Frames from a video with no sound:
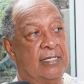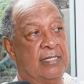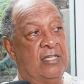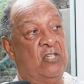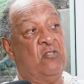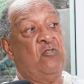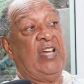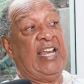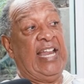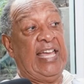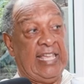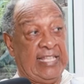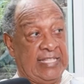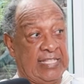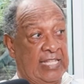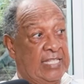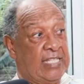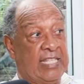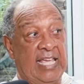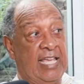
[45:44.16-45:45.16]
If you arrive
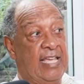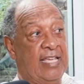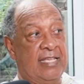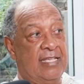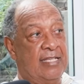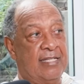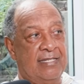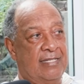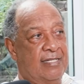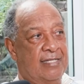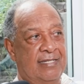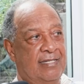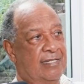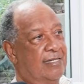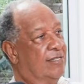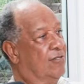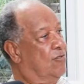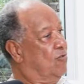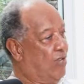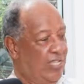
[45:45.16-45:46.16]
at the thing,
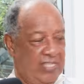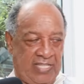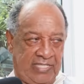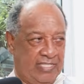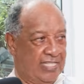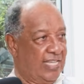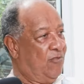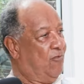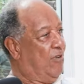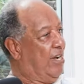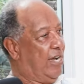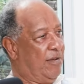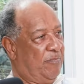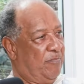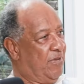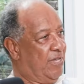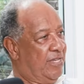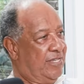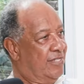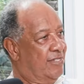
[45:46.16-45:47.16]
you understand what
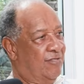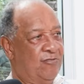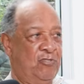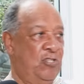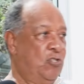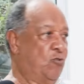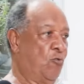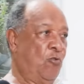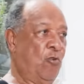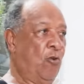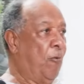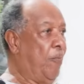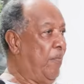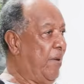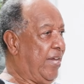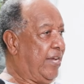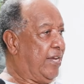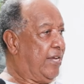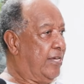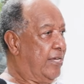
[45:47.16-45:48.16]
happened. You need to go
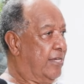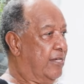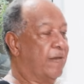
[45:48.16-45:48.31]
back.